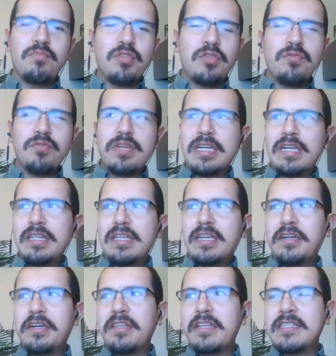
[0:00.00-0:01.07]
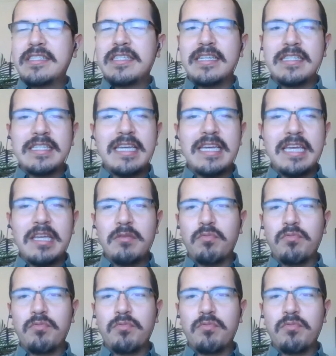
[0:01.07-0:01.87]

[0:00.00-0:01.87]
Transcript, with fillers: you get a letter that says, hey,